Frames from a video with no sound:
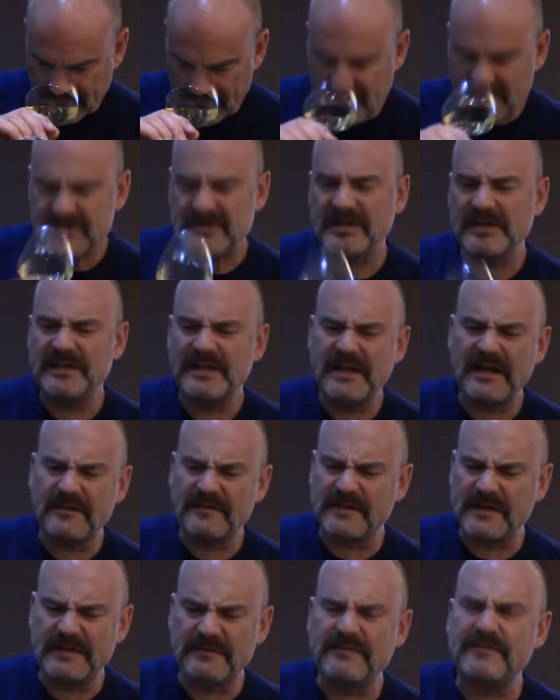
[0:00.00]
Just a
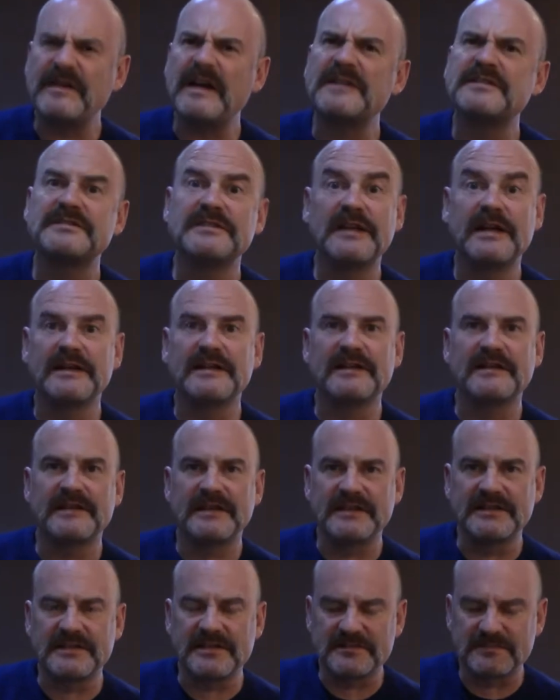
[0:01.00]
lovely, fascinating
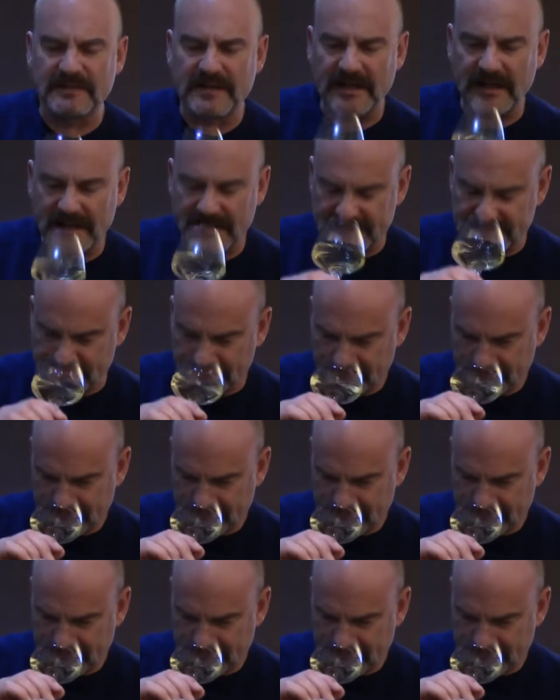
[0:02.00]
thing to smell. It